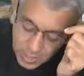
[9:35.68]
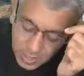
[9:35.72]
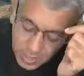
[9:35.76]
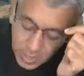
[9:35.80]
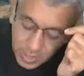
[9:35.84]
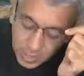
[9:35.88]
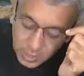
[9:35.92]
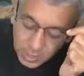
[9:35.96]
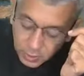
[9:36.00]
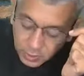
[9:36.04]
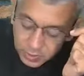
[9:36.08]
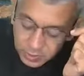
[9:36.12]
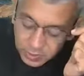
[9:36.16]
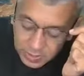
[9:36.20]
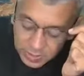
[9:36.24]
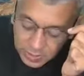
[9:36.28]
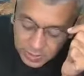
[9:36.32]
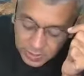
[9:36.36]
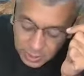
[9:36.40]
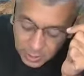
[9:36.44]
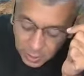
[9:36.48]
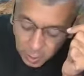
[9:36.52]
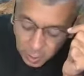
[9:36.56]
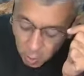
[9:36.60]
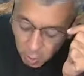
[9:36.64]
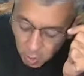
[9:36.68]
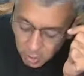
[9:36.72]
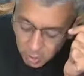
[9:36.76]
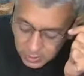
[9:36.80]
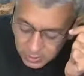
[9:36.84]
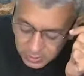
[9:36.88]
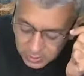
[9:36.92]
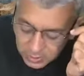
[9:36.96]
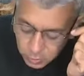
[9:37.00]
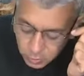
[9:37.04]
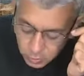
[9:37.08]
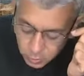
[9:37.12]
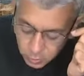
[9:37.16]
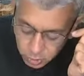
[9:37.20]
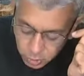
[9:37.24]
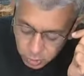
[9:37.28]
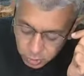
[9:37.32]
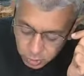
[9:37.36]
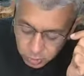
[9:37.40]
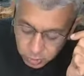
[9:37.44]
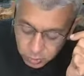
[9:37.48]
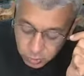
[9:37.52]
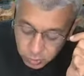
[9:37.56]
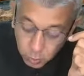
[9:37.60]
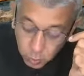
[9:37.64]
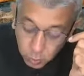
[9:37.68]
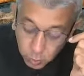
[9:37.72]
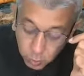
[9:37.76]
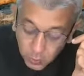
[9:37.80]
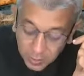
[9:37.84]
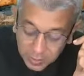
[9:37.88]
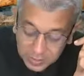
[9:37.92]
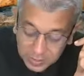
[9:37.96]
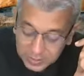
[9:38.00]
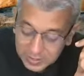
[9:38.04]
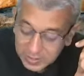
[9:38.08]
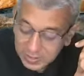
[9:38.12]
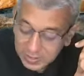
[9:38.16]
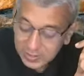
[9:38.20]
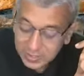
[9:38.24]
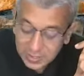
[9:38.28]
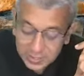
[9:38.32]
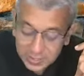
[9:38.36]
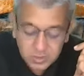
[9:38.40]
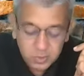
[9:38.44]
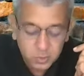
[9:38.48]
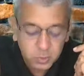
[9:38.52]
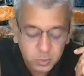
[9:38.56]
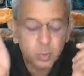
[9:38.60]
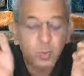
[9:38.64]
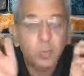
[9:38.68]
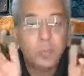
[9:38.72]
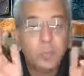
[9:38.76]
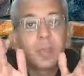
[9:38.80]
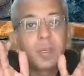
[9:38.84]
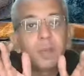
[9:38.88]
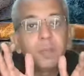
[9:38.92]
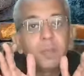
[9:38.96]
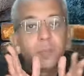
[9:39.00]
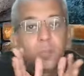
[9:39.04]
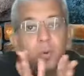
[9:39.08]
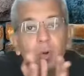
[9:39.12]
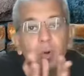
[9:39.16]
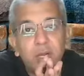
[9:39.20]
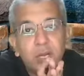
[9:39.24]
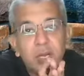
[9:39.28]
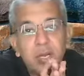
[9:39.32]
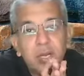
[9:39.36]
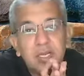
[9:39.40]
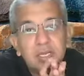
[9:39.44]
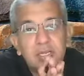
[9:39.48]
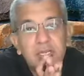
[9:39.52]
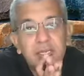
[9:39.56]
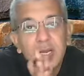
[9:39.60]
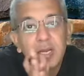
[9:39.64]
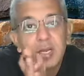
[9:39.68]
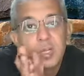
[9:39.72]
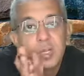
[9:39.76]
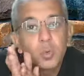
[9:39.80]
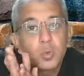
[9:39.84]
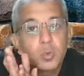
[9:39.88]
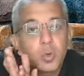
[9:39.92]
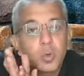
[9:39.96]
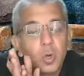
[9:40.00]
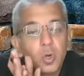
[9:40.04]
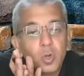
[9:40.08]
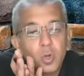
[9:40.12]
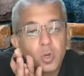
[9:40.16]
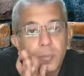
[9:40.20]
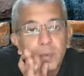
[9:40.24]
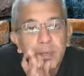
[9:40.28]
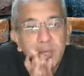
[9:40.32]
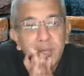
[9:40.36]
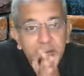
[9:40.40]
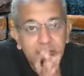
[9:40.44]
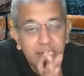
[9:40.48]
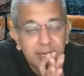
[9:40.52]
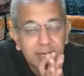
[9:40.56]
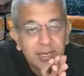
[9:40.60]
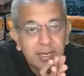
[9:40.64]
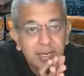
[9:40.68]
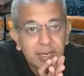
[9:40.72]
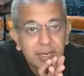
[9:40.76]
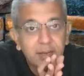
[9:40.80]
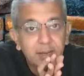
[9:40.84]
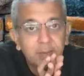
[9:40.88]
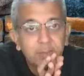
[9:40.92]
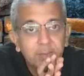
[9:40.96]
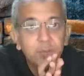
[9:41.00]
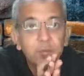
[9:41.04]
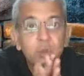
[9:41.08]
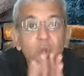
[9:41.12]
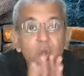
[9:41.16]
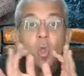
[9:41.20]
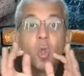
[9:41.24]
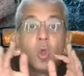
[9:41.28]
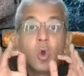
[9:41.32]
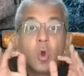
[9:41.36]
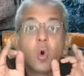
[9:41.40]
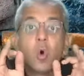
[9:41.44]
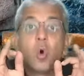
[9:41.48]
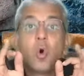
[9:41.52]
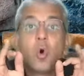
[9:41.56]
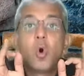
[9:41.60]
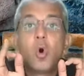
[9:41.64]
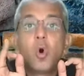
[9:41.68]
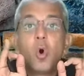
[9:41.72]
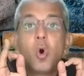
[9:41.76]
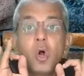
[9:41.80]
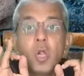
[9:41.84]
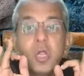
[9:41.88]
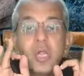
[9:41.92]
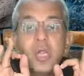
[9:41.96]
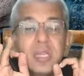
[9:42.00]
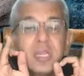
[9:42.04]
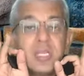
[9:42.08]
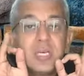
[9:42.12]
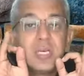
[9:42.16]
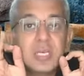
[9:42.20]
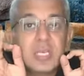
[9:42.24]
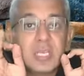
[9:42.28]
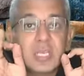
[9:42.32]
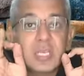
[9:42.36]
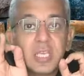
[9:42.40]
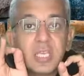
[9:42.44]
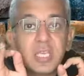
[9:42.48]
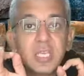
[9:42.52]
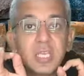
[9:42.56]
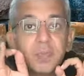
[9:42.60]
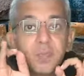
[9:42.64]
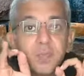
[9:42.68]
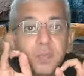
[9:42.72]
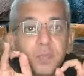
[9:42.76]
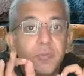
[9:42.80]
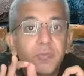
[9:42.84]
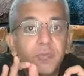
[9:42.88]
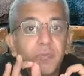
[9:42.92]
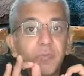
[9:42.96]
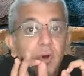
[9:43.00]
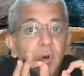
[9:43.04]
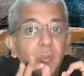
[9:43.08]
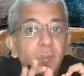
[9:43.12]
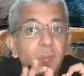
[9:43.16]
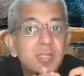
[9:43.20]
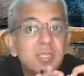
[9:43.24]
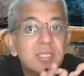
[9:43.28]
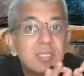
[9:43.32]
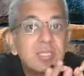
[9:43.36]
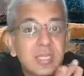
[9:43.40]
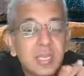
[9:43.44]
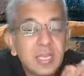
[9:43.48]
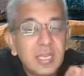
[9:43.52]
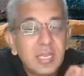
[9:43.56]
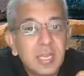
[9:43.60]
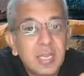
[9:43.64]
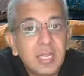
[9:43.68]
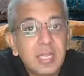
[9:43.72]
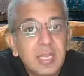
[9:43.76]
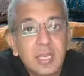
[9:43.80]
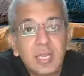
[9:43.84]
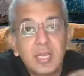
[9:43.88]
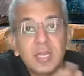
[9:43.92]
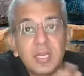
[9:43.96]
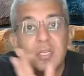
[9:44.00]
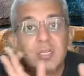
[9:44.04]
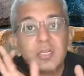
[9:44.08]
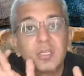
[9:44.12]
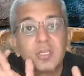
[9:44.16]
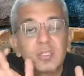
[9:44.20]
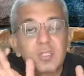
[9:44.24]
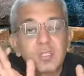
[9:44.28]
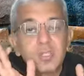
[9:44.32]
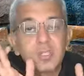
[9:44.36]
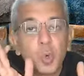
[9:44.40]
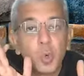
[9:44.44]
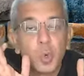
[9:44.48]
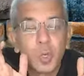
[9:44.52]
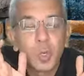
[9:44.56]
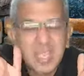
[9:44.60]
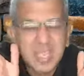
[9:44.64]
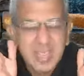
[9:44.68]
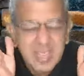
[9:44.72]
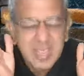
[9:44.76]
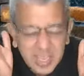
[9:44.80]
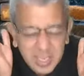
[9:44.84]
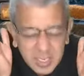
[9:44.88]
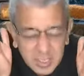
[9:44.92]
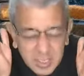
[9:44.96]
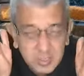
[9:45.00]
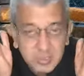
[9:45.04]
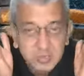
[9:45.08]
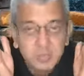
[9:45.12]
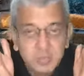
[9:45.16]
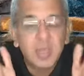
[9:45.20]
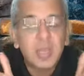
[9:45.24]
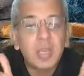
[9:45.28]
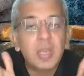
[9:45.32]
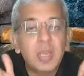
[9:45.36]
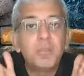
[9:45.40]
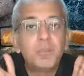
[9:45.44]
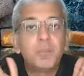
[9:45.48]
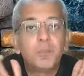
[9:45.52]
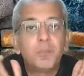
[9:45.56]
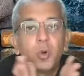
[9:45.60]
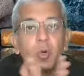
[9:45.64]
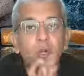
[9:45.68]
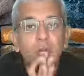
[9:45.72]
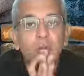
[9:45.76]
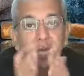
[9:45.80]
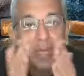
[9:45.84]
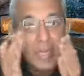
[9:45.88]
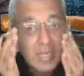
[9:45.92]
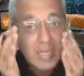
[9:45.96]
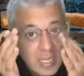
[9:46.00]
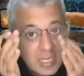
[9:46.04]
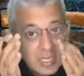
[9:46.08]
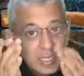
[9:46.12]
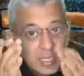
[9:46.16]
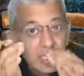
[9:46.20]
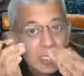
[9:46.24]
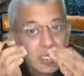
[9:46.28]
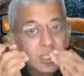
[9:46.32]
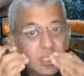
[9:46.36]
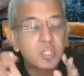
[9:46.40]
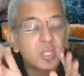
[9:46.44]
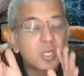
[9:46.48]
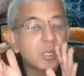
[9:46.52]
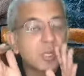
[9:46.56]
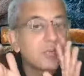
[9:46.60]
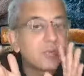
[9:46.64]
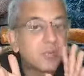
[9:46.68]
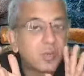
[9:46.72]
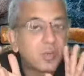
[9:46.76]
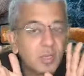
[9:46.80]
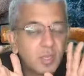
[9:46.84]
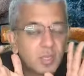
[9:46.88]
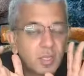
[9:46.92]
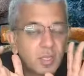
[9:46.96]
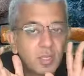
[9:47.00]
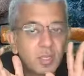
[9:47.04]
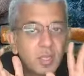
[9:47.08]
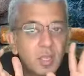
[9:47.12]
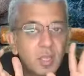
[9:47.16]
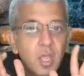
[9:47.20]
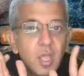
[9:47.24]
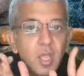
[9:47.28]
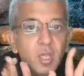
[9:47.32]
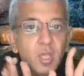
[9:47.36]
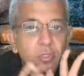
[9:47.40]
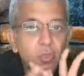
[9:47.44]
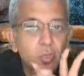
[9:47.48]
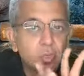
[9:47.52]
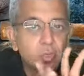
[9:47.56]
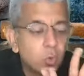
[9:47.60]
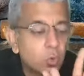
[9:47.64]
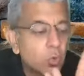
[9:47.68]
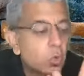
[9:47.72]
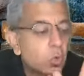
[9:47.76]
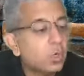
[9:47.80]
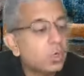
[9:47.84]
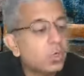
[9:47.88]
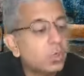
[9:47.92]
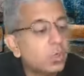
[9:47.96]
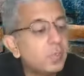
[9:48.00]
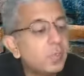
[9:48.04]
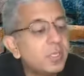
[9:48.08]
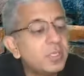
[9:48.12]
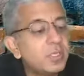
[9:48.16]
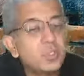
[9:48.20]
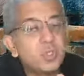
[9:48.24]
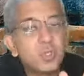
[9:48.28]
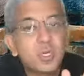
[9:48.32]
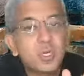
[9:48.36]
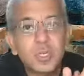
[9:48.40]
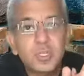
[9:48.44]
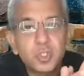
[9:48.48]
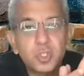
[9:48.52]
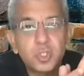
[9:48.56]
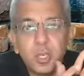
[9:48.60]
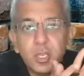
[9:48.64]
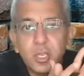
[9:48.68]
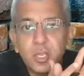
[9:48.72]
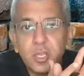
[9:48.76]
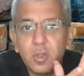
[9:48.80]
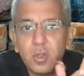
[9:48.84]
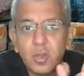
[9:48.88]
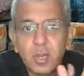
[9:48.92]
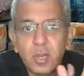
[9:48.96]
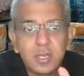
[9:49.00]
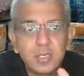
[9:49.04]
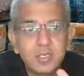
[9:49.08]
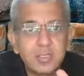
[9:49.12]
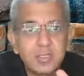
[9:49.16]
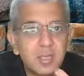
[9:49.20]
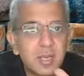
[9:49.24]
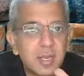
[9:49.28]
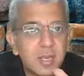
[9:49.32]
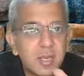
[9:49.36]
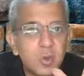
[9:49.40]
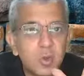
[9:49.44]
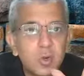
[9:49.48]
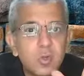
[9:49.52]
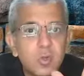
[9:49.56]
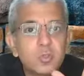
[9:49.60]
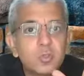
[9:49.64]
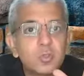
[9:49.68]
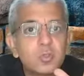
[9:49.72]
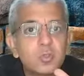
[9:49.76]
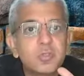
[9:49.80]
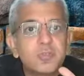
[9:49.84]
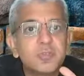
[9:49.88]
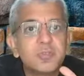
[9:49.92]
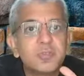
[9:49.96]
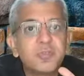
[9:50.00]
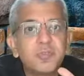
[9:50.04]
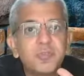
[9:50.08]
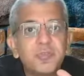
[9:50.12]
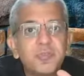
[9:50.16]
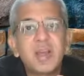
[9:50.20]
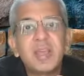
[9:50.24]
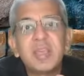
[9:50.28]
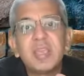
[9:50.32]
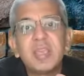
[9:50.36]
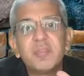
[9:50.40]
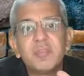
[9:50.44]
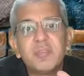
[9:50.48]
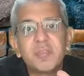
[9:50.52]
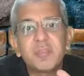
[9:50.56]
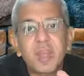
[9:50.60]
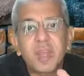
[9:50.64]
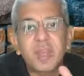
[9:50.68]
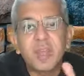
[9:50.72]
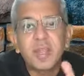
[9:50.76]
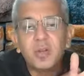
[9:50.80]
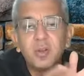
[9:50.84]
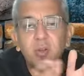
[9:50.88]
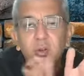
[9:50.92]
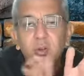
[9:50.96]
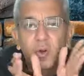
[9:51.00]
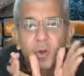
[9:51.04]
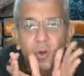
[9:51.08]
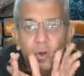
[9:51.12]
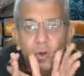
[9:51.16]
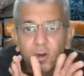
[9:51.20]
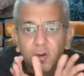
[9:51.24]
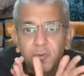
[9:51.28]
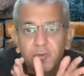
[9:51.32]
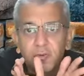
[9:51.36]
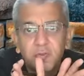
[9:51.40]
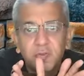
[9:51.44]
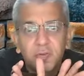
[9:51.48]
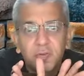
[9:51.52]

Now see, in all these questions, no, one thing that is super important is that you got to be writing all the key performance indicators. Okay, that is very important in each and everything. So you got to be structuring your answer across those 5 kind of